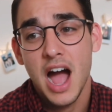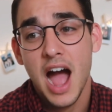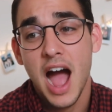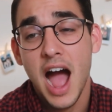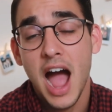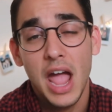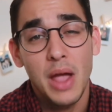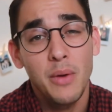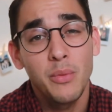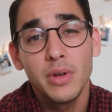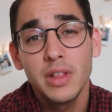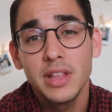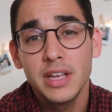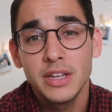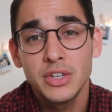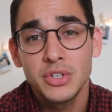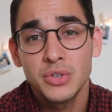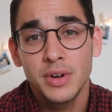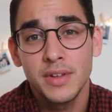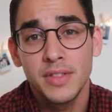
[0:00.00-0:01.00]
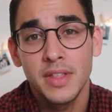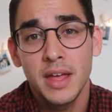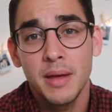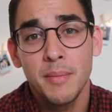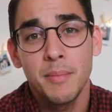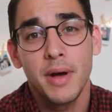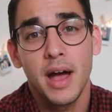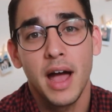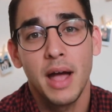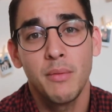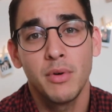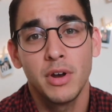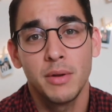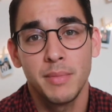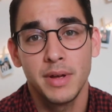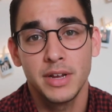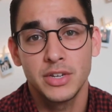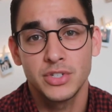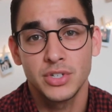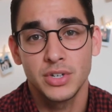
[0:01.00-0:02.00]
I really enjoy them, but I want to
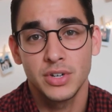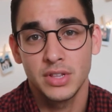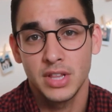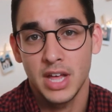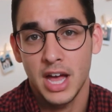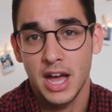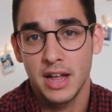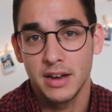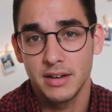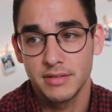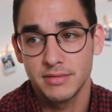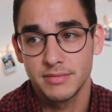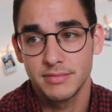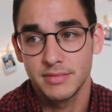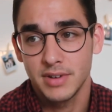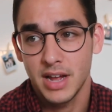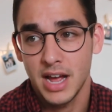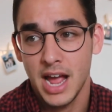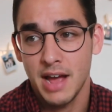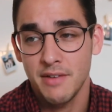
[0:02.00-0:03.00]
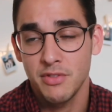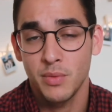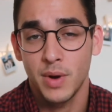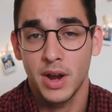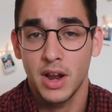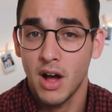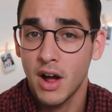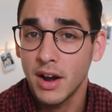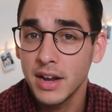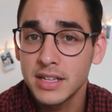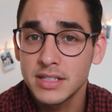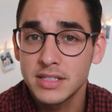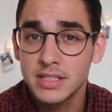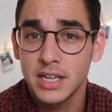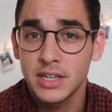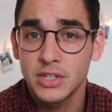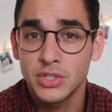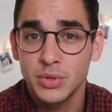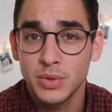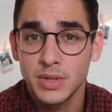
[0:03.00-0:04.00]
make sure that I have the right audience
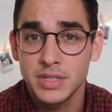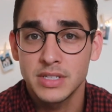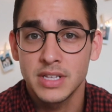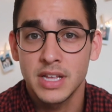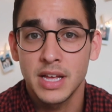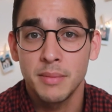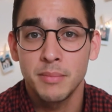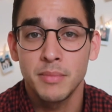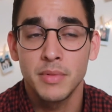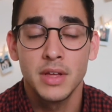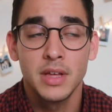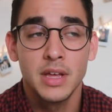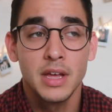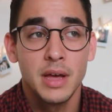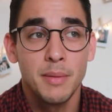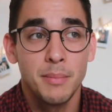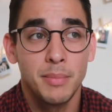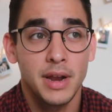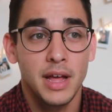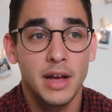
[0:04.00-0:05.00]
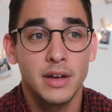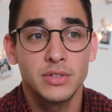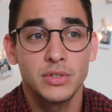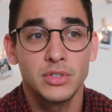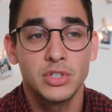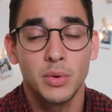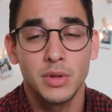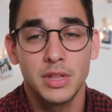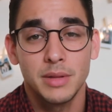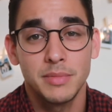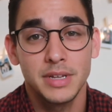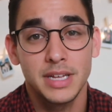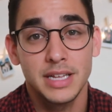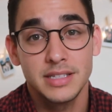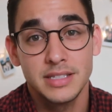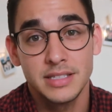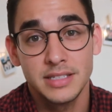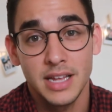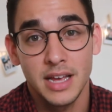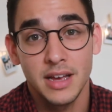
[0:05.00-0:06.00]
that enjoys them, but I also don't want them to get
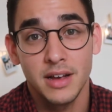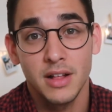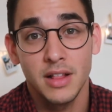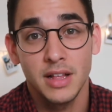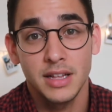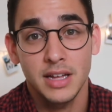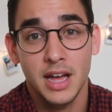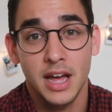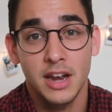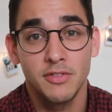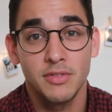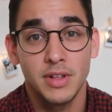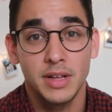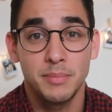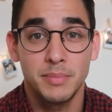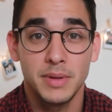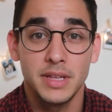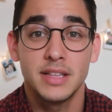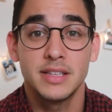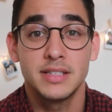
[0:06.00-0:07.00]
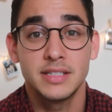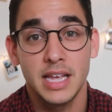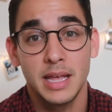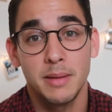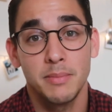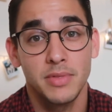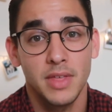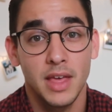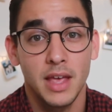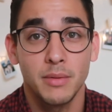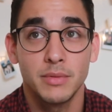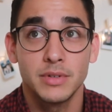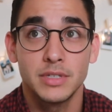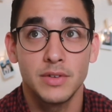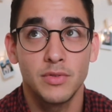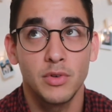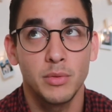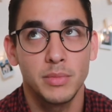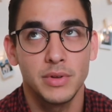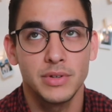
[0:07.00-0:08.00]
stale and kind of like be the same thing with
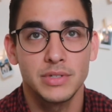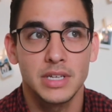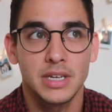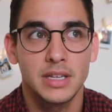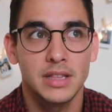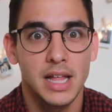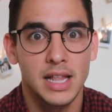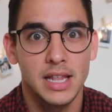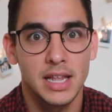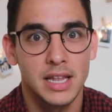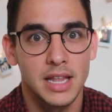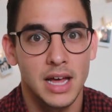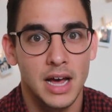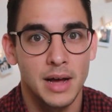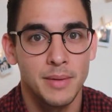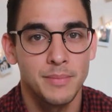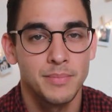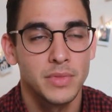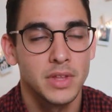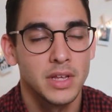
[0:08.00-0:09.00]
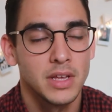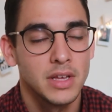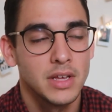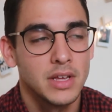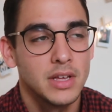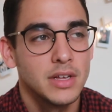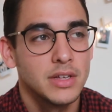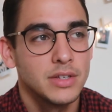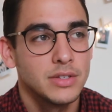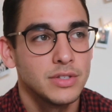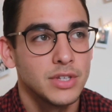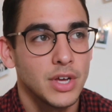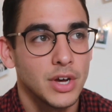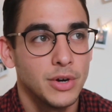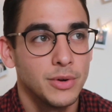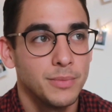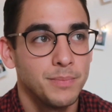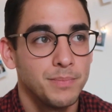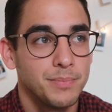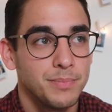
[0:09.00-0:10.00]
different music, la la la.
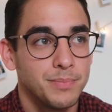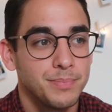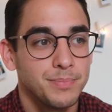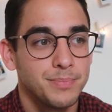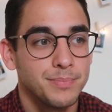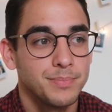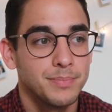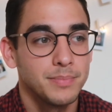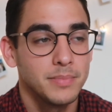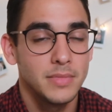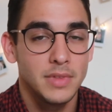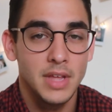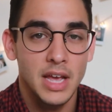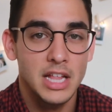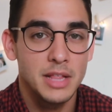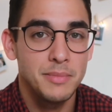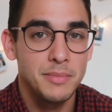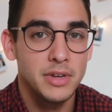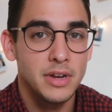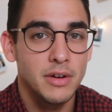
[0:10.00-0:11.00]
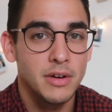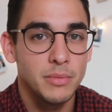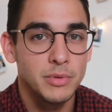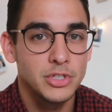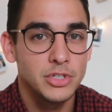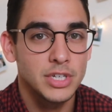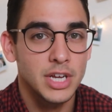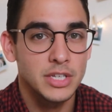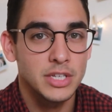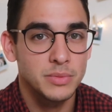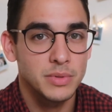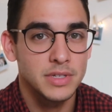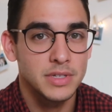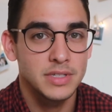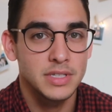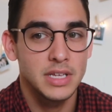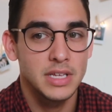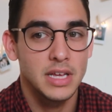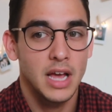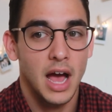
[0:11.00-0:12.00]
So yeah, let me know what you guys want to
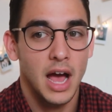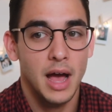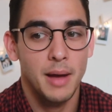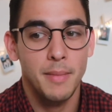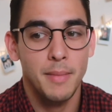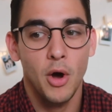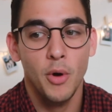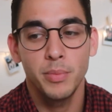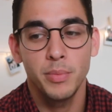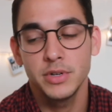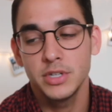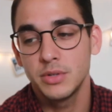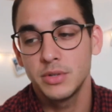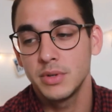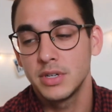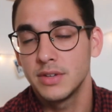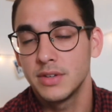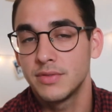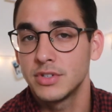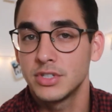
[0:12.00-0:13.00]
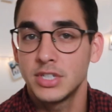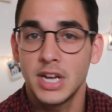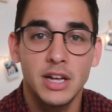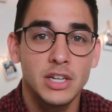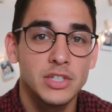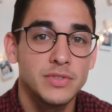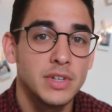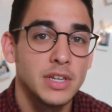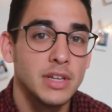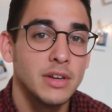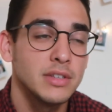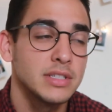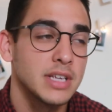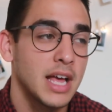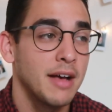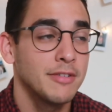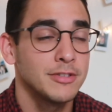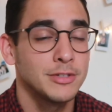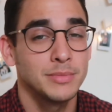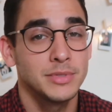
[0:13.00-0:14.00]
see. I'm open to doing different challenge videos. I
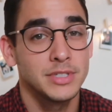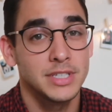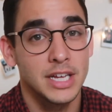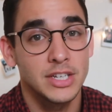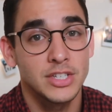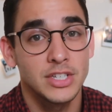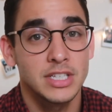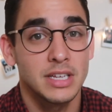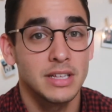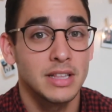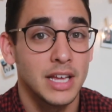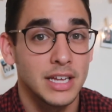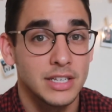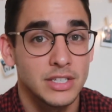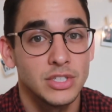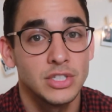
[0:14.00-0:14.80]
have some sketches I'd like to